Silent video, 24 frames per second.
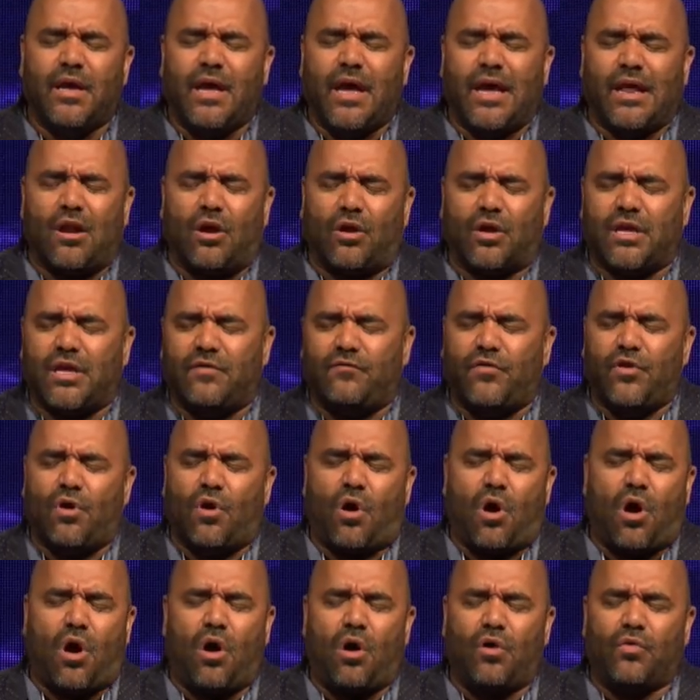and I'll give you
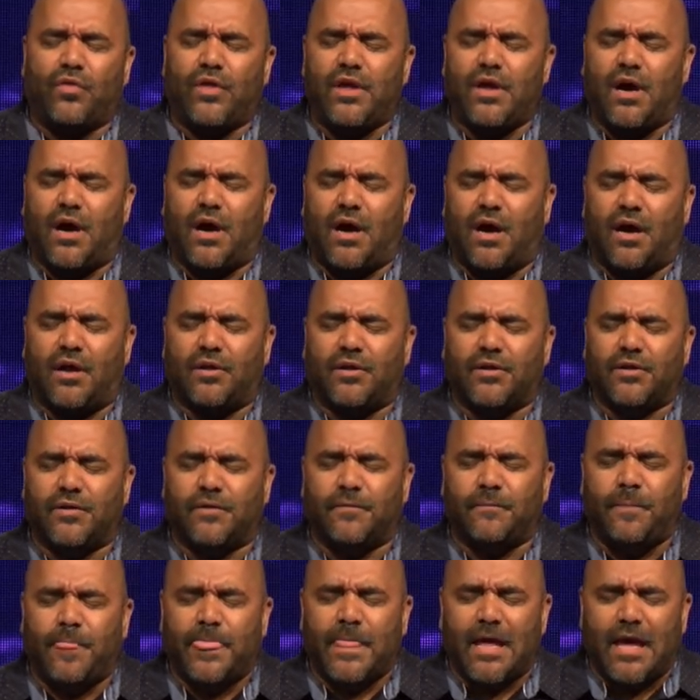all the honor
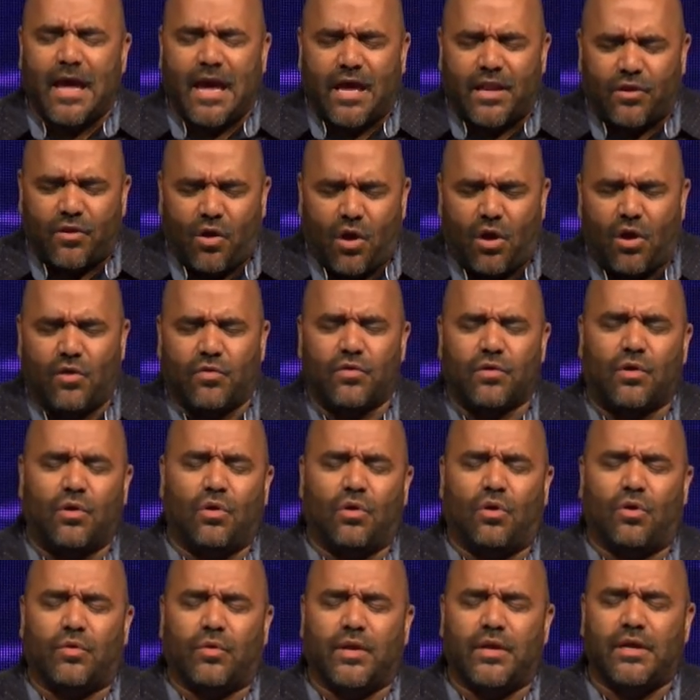and all the
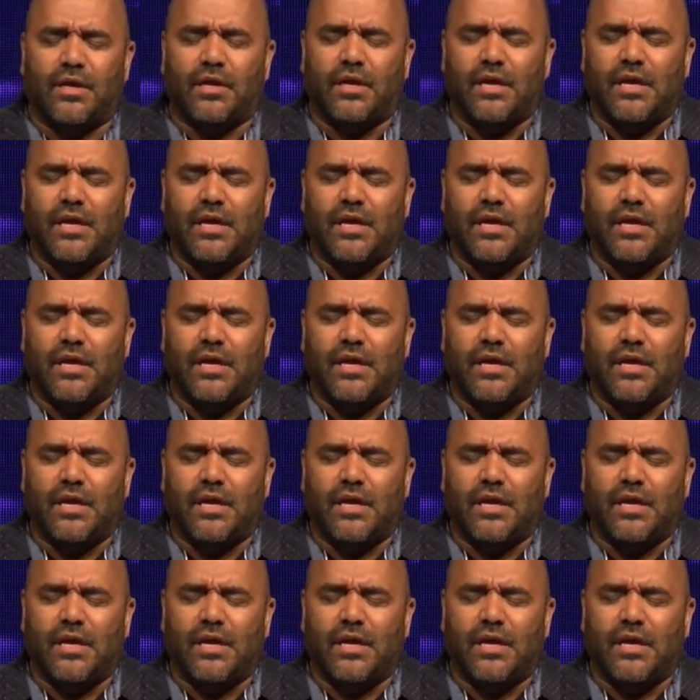glory.